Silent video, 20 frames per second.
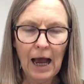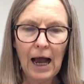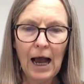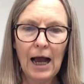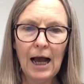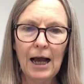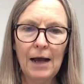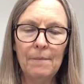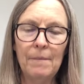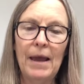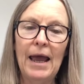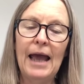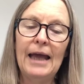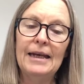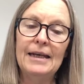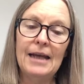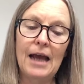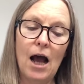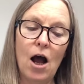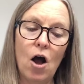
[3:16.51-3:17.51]
Um,
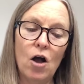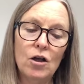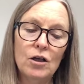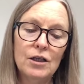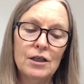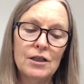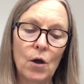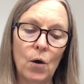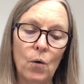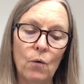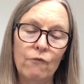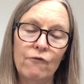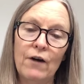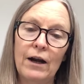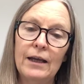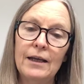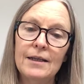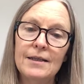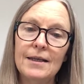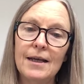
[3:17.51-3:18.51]
and also,
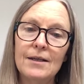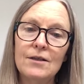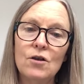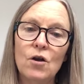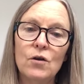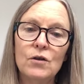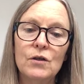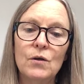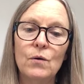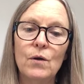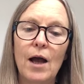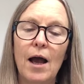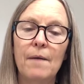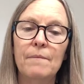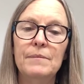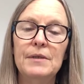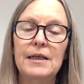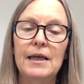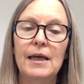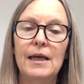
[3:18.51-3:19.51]
frankincense also
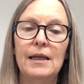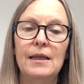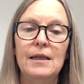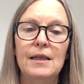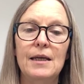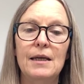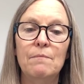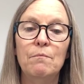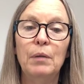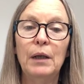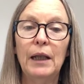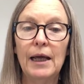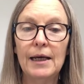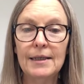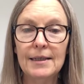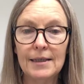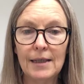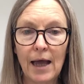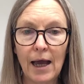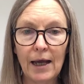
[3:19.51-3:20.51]
comes in the
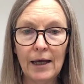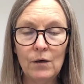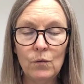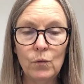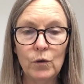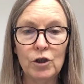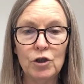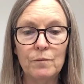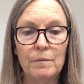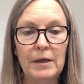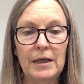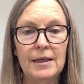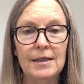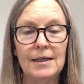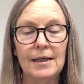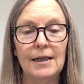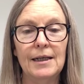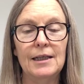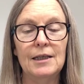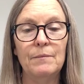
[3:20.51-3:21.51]
plus line, which means
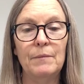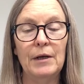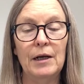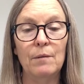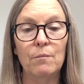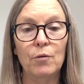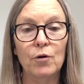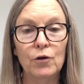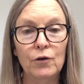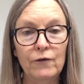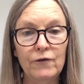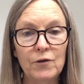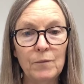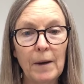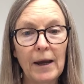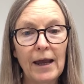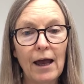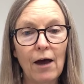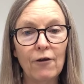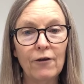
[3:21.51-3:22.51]
that it's been approved
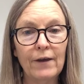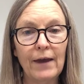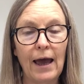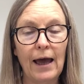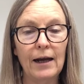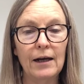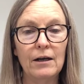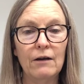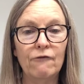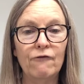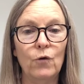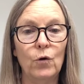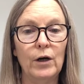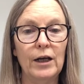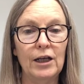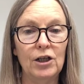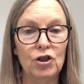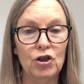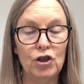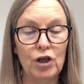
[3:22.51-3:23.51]
by Health Canada for
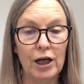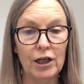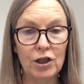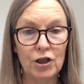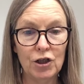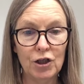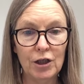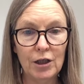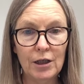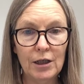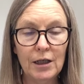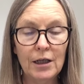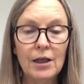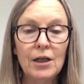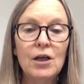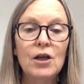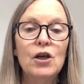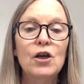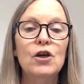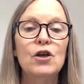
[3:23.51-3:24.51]
ingestion.
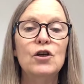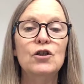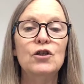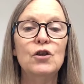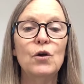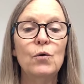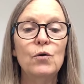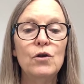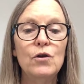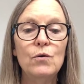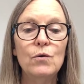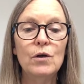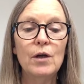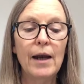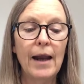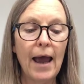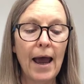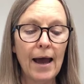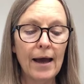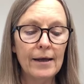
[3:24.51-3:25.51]
So you
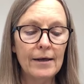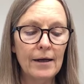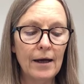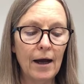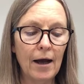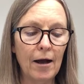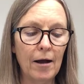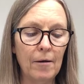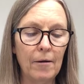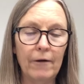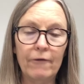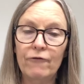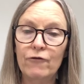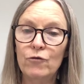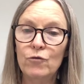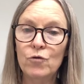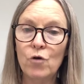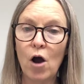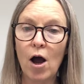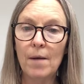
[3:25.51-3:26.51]
can add uh, a
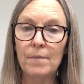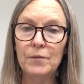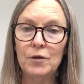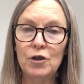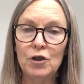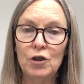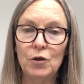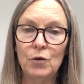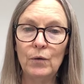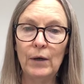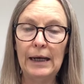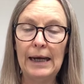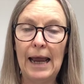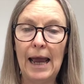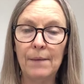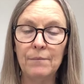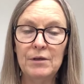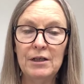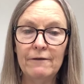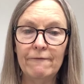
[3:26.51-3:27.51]
few drops to an
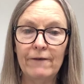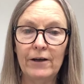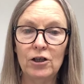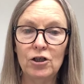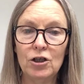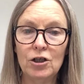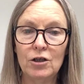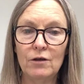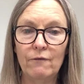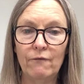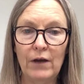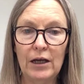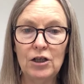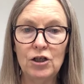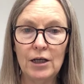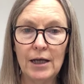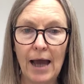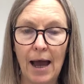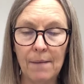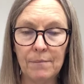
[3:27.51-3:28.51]
empty veg
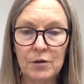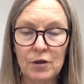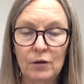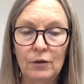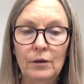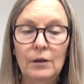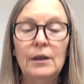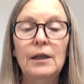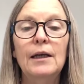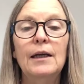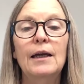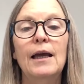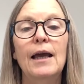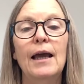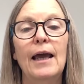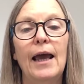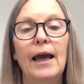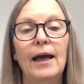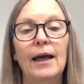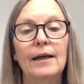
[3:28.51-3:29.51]
veggie capsule
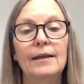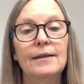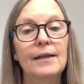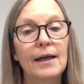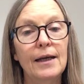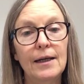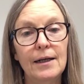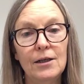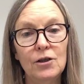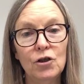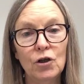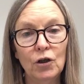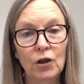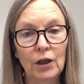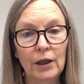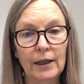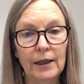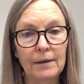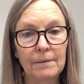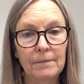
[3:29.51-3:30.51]
and take it
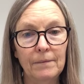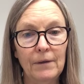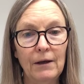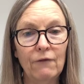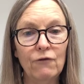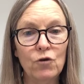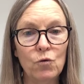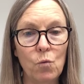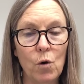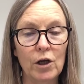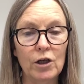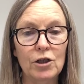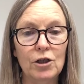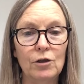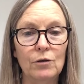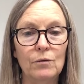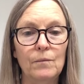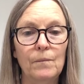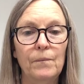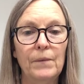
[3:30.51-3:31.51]
internally if you want
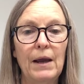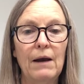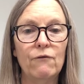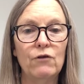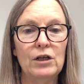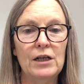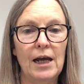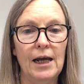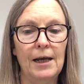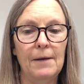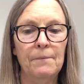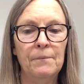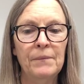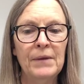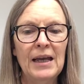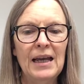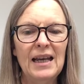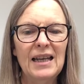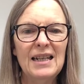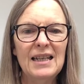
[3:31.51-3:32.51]
to every day.
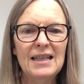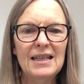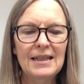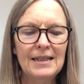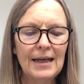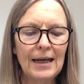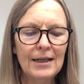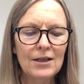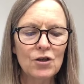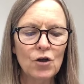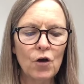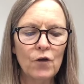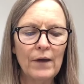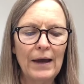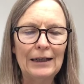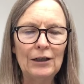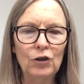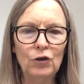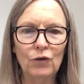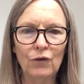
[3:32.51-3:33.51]
It doesn't taste all
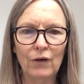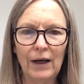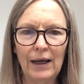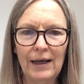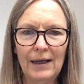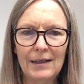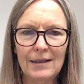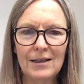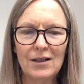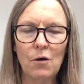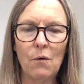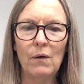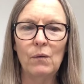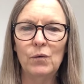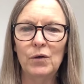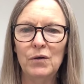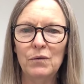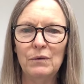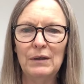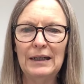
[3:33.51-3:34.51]
that great, so I
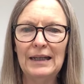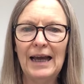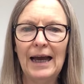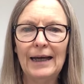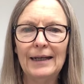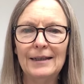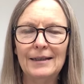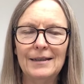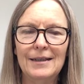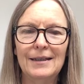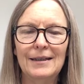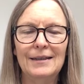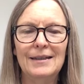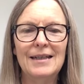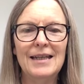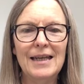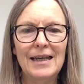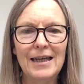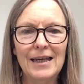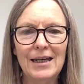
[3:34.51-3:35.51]
wouldn't really add it to
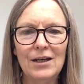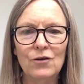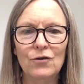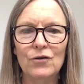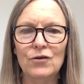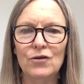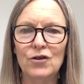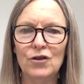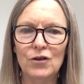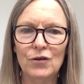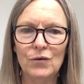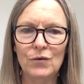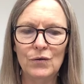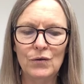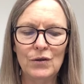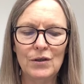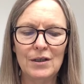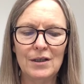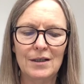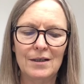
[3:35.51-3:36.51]
tea or
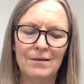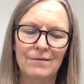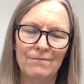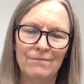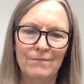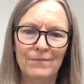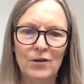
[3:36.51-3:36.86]
juice.